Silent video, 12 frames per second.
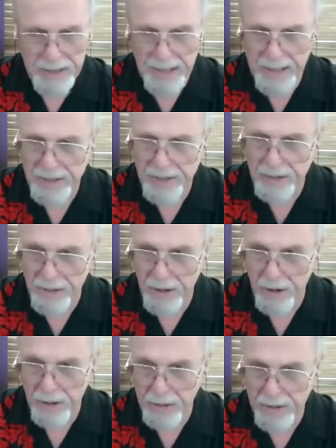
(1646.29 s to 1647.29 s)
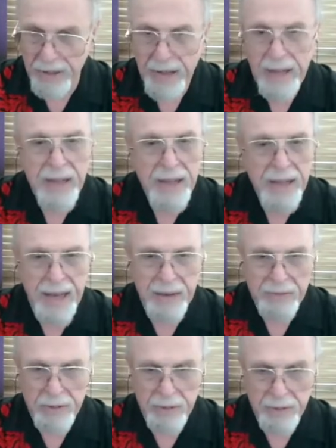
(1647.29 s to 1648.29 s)
National Guard
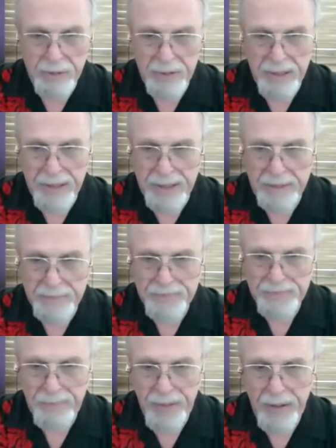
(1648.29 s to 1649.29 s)
after um,